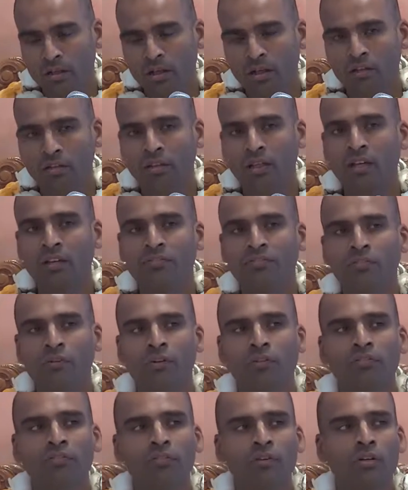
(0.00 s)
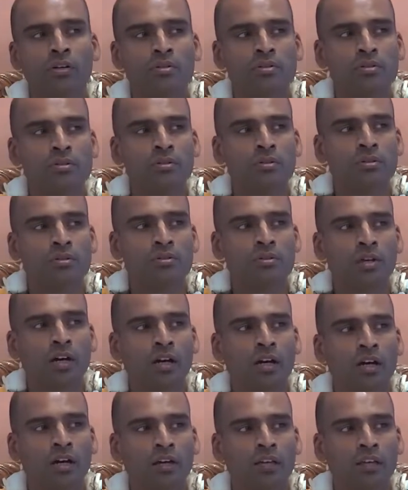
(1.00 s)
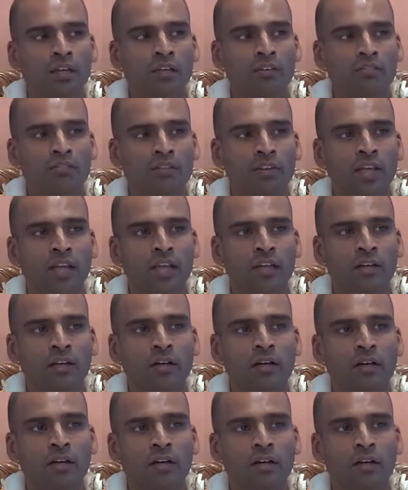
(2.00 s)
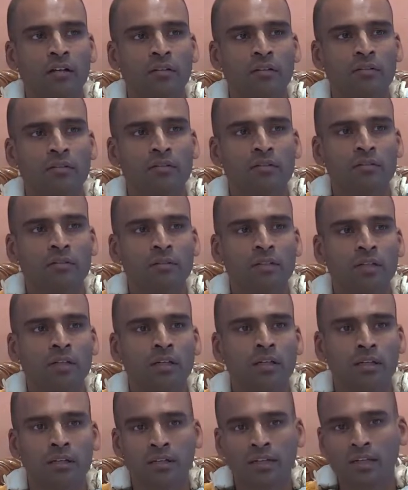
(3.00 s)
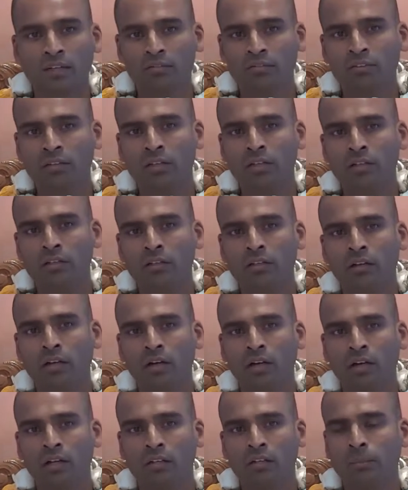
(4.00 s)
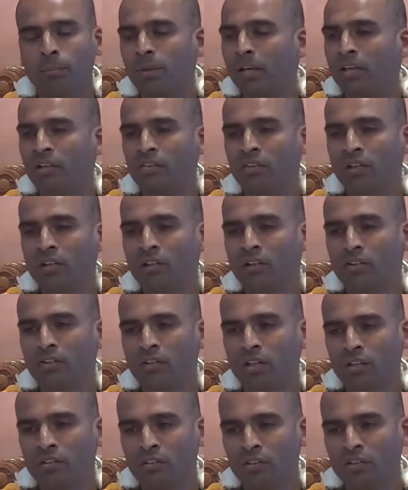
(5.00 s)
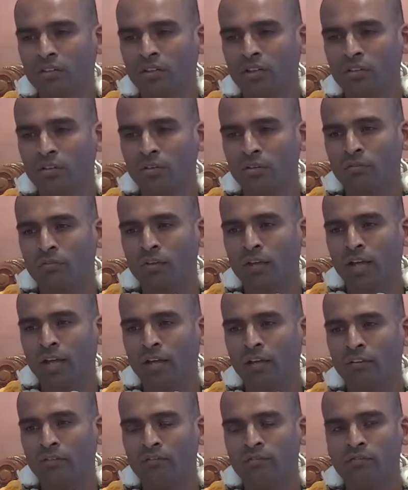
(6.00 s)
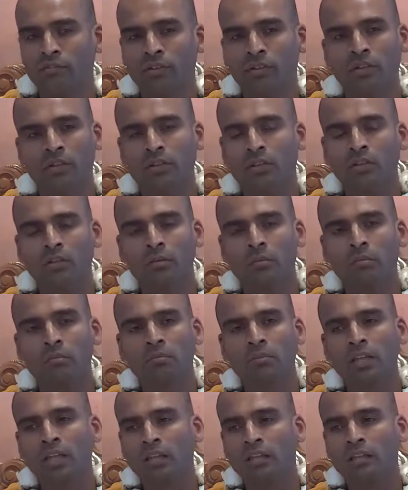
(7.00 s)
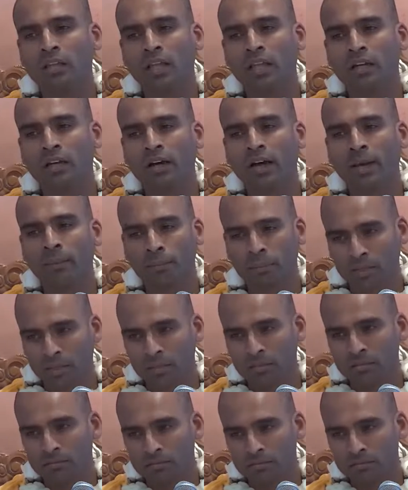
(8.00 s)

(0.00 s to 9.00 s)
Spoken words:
And therefore, for a Sudra, if they are given the basic necessities of life, then they are happy.